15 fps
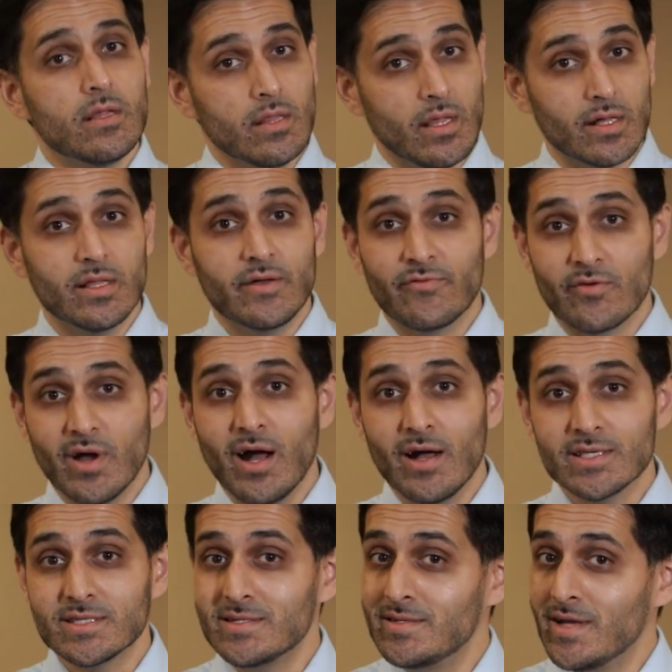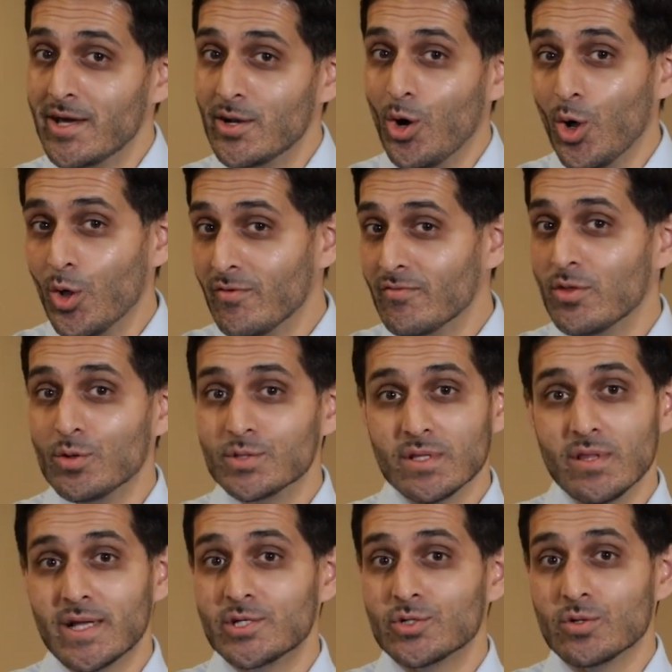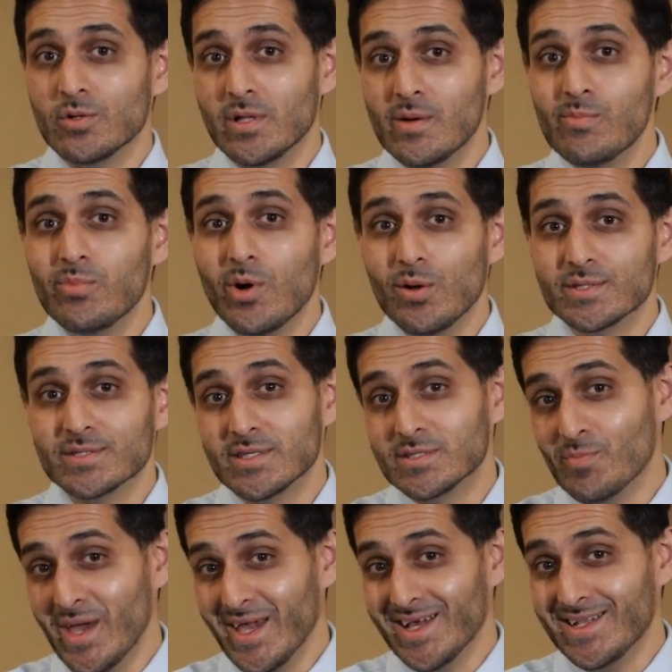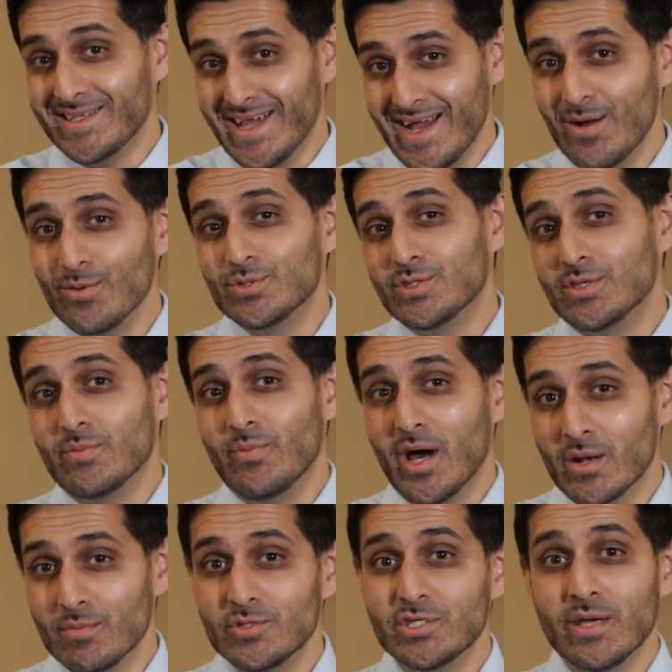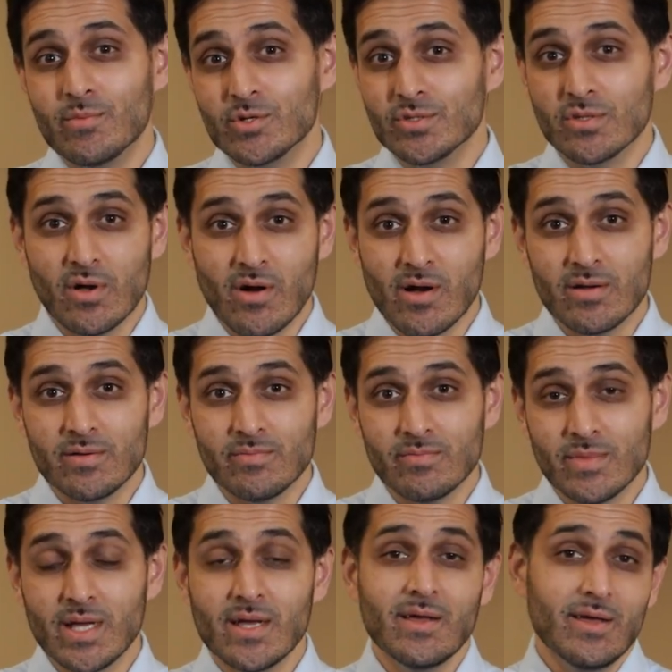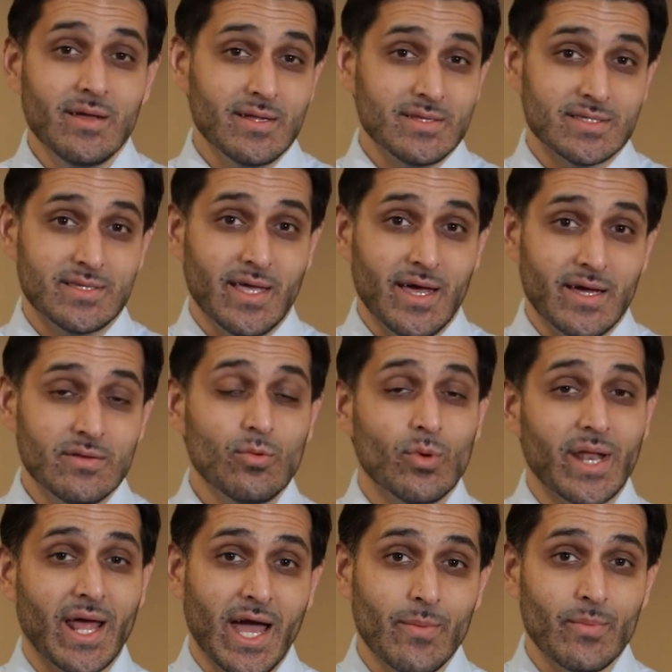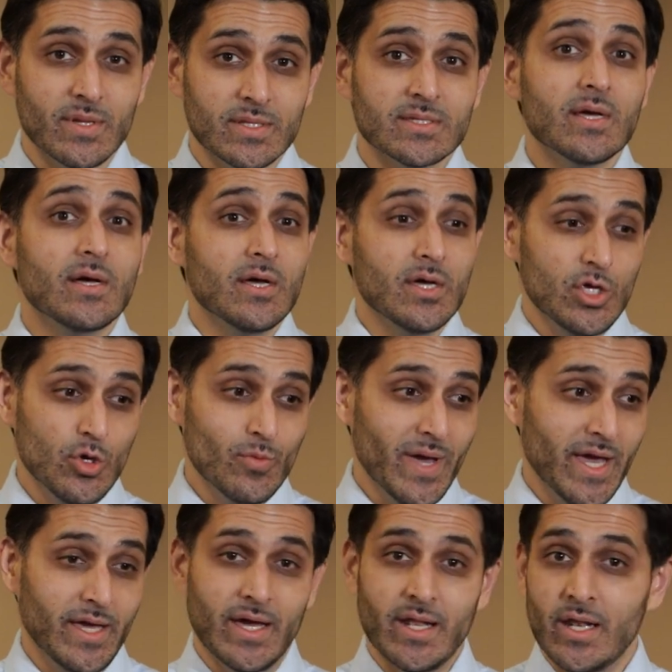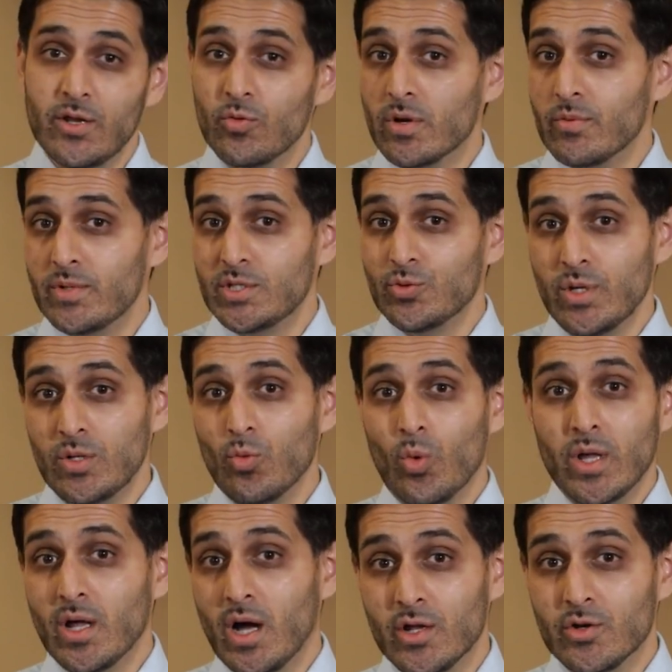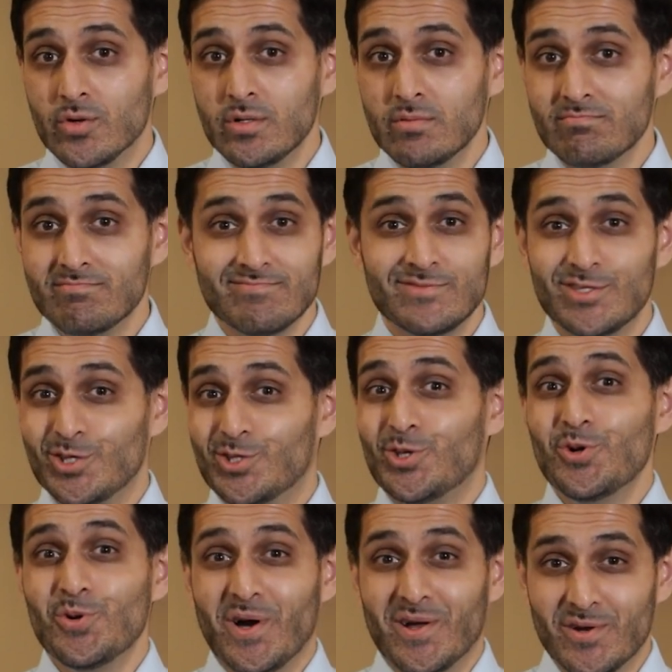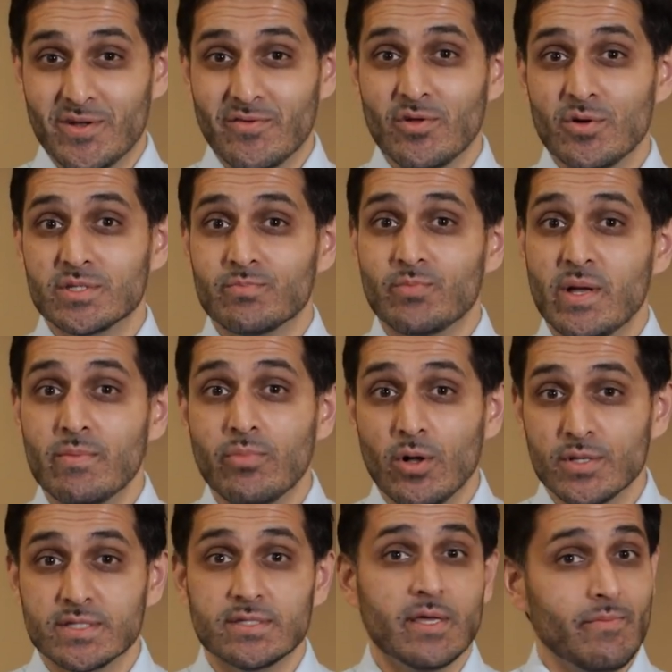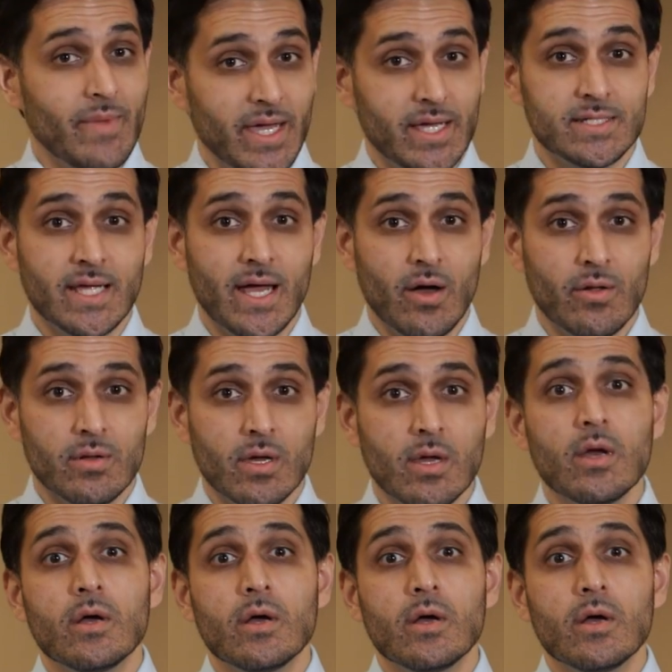Luckily for us, not all of those electrical impulses make it down to the bottom chambers of the heart. Instead, what happens, you may get anywhere between 100 to 200 of those impulses that make it down.